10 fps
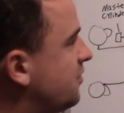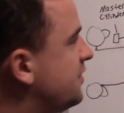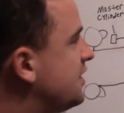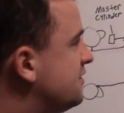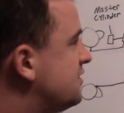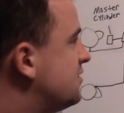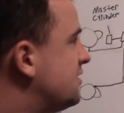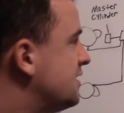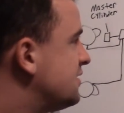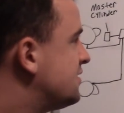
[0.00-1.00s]
thing is
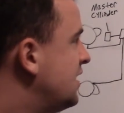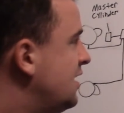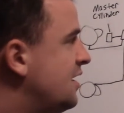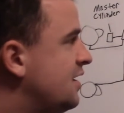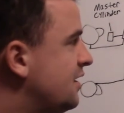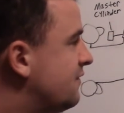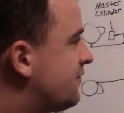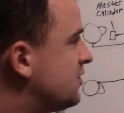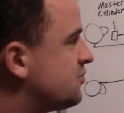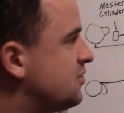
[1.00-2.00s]
doing is, at
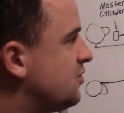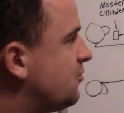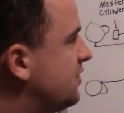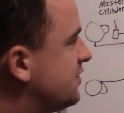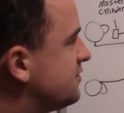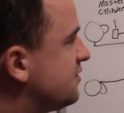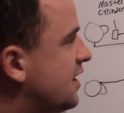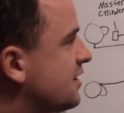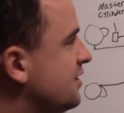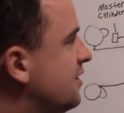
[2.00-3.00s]
first when your wheels
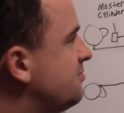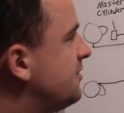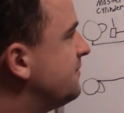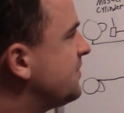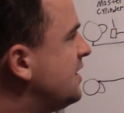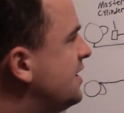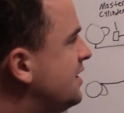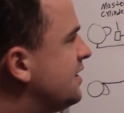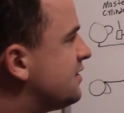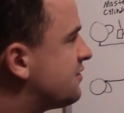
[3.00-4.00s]
lock up,
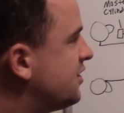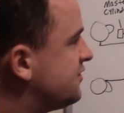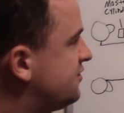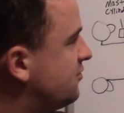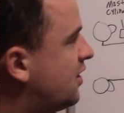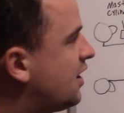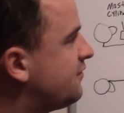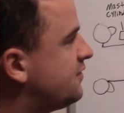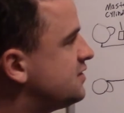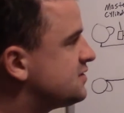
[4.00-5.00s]
it cuts you
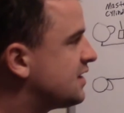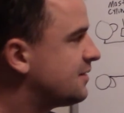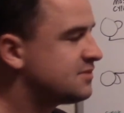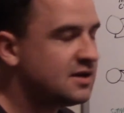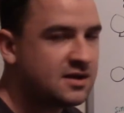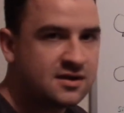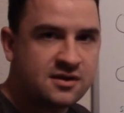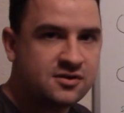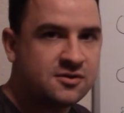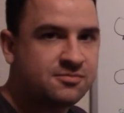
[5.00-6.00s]
off, stops any
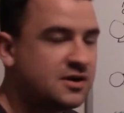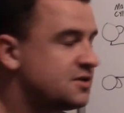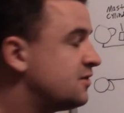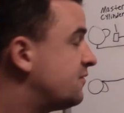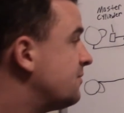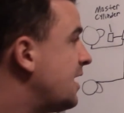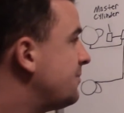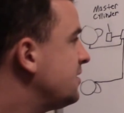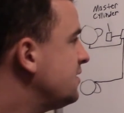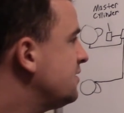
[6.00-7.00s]
additional pressure from
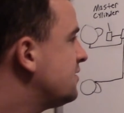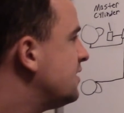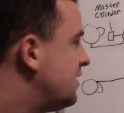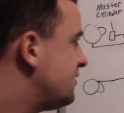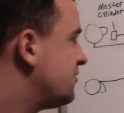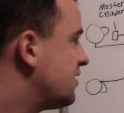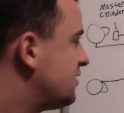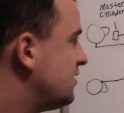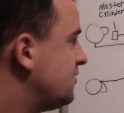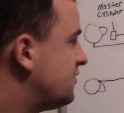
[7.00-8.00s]
happening, and as you
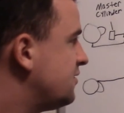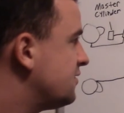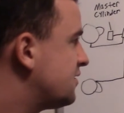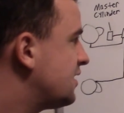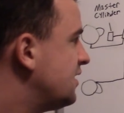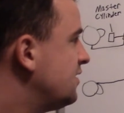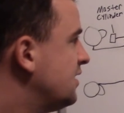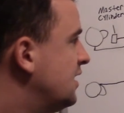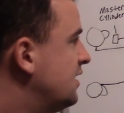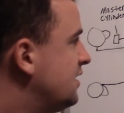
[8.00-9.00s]
continue to skid,
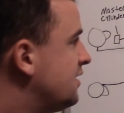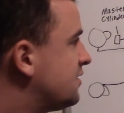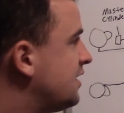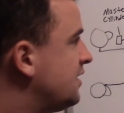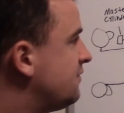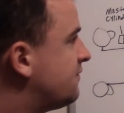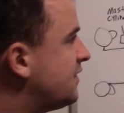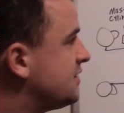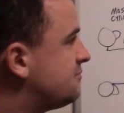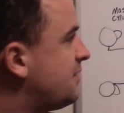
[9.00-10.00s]
it then
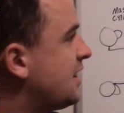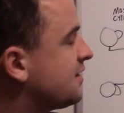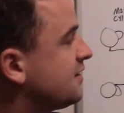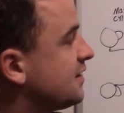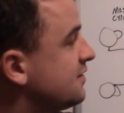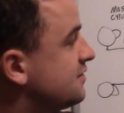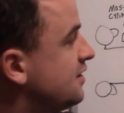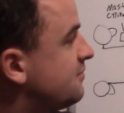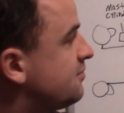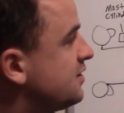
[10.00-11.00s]
fights back against
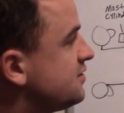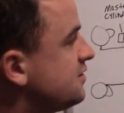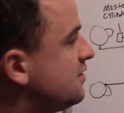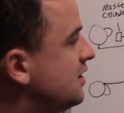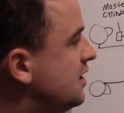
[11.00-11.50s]
that pressure,